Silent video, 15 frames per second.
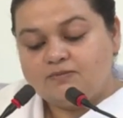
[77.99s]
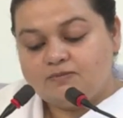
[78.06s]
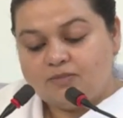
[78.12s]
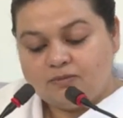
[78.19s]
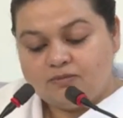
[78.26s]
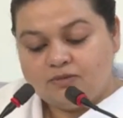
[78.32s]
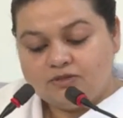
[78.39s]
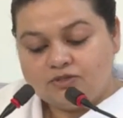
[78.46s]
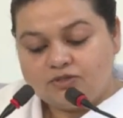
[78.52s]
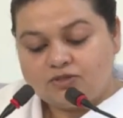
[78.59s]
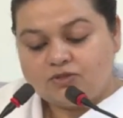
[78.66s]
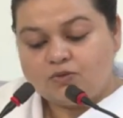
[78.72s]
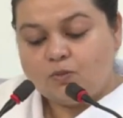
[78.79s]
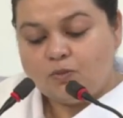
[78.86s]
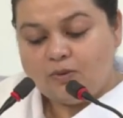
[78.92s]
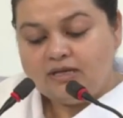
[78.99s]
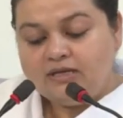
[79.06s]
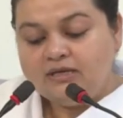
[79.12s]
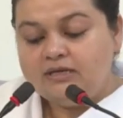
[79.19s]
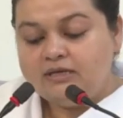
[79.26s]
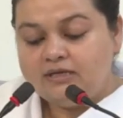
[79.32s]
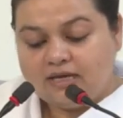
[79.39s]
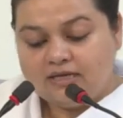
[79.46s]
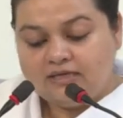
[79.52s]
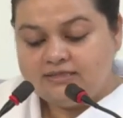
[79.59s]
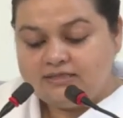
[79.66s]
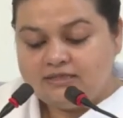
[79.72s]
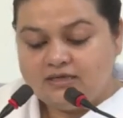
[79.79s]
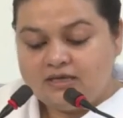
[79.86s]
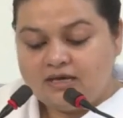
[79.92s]
published
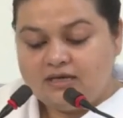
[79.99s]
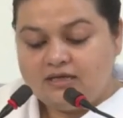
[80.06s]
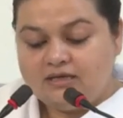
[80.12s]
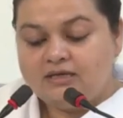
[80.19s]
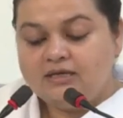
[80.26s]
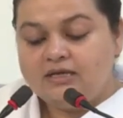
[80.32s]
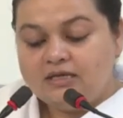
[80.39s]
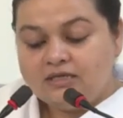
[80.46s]
199